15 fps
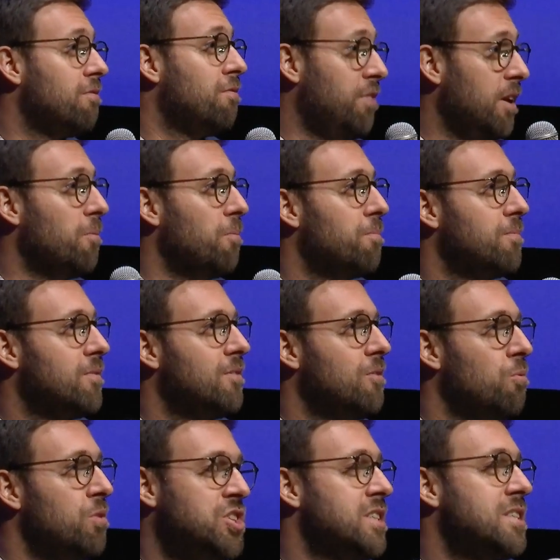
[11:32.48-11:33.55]
film,
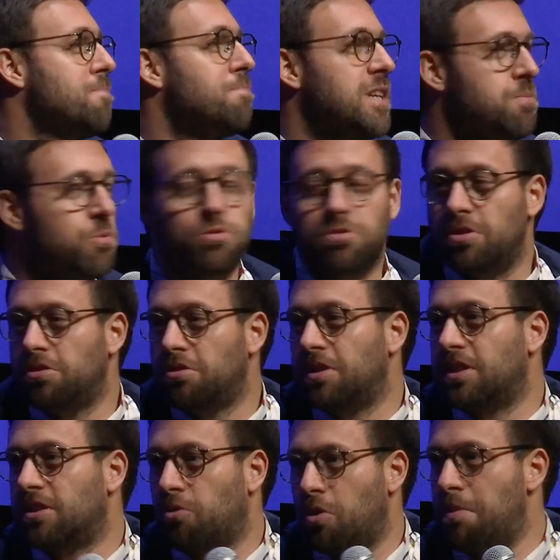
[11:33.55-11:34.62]
which is impossible to do
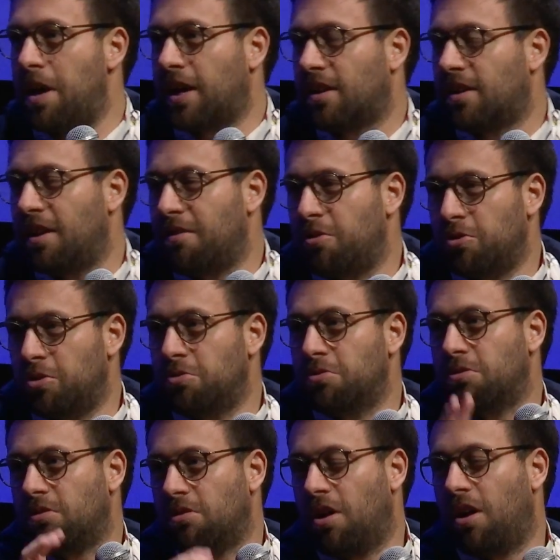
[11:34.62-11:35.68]
in Quebec if you
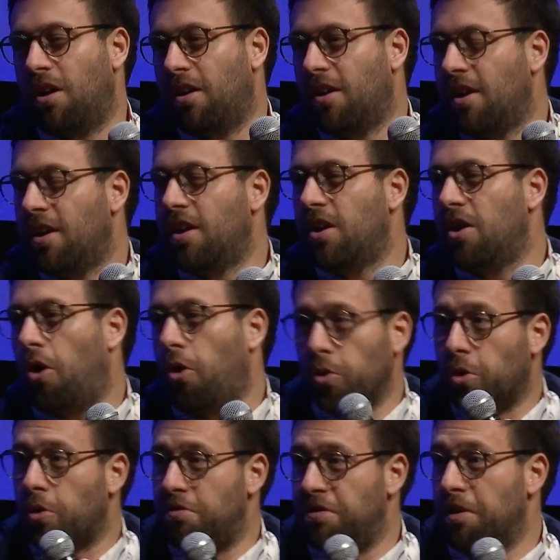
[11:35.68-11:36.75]
do
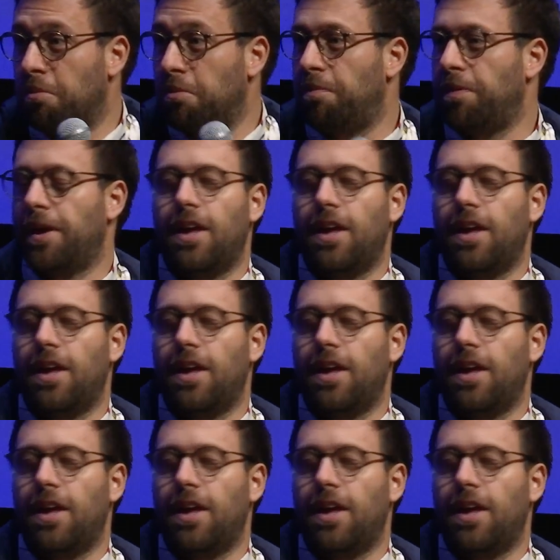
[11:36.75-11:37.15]
author film.